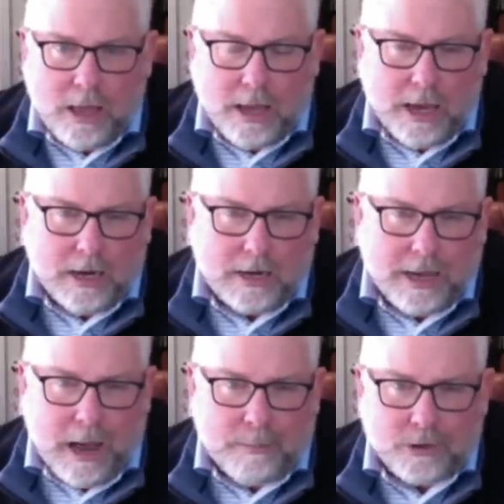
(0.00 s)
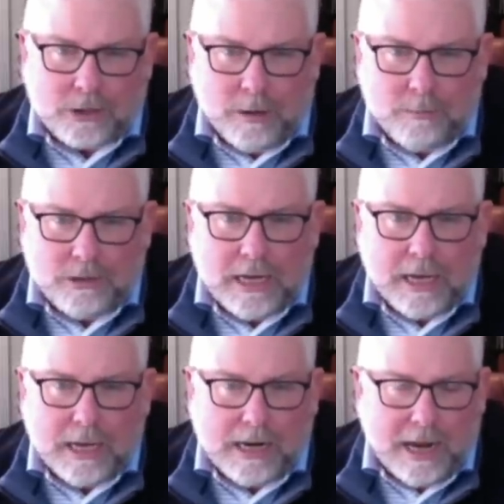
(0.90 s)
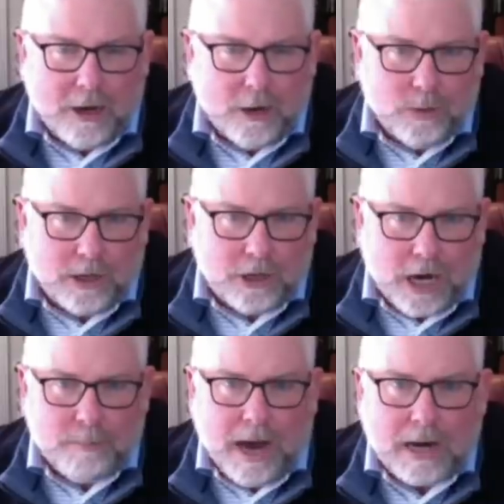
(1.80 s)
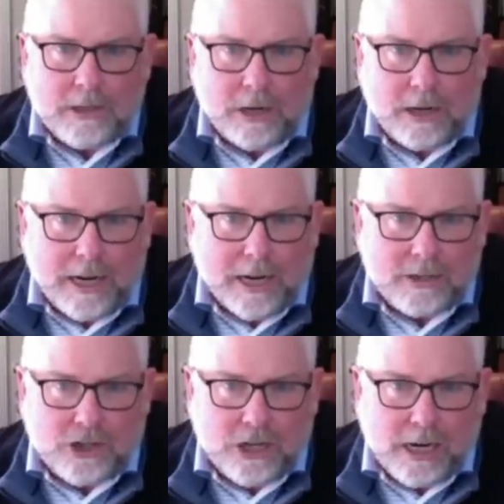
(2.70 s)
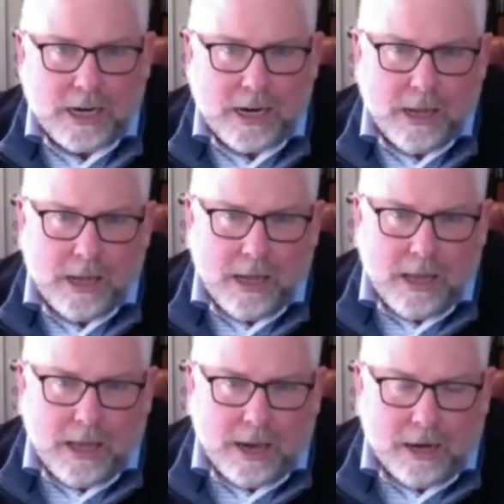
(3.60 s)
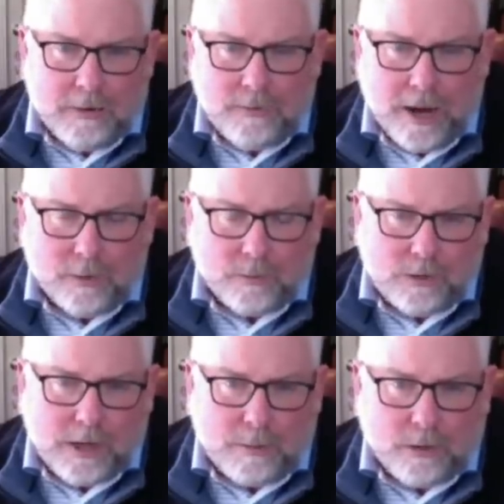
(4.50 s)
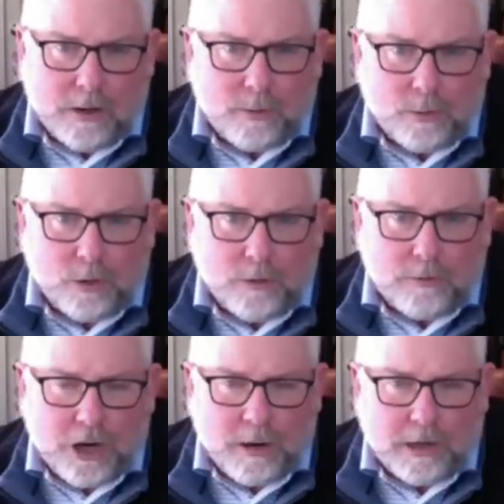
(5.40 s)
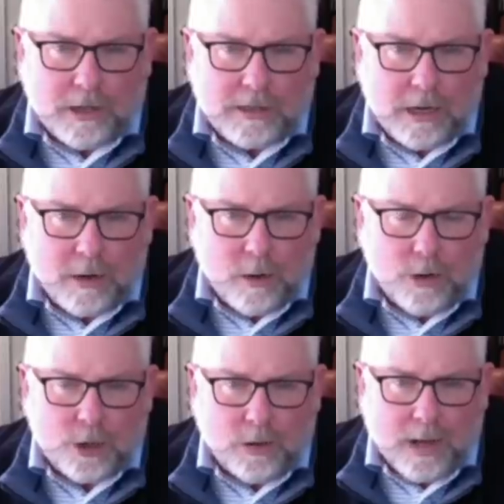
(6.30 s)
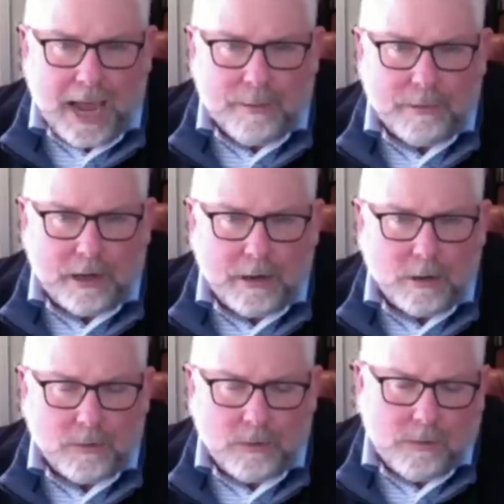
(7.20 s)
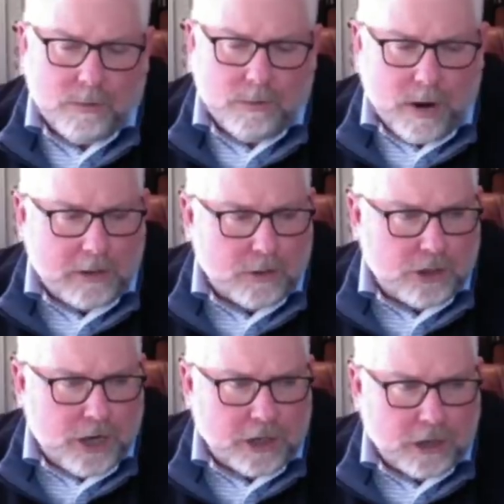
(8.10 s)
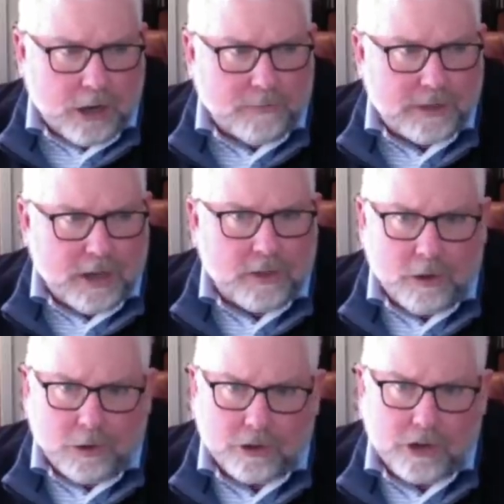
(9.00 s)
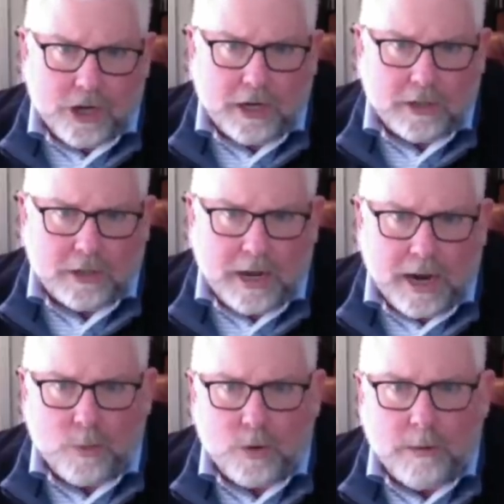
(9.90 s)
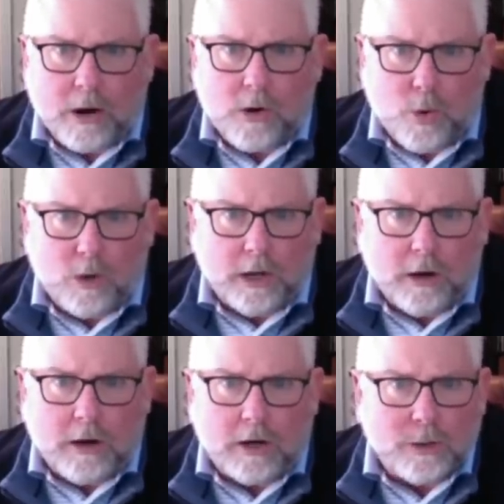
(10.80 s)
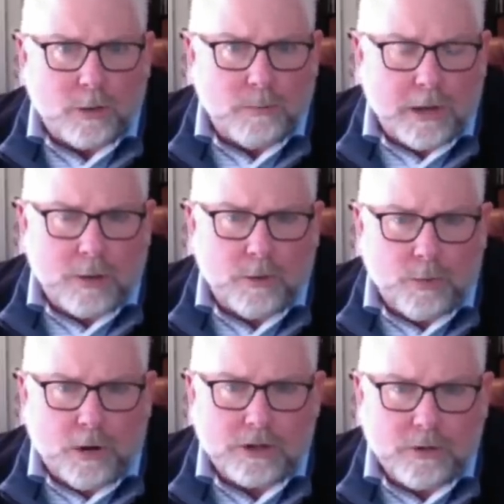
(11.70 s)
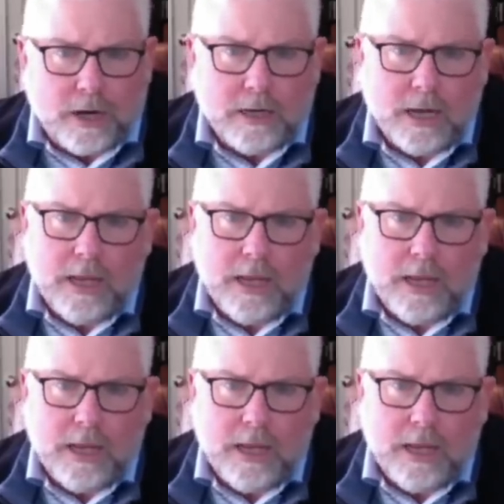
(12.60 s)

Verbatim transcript: and CalPERS comes in, and now you're doing checkbox on ESG, and you've now separated the role of chairman and CEO, which will happen, and you're directors change, and all of a sudden the culture changes, and now we're about quarterly earnings, we're meeting with Wall Street,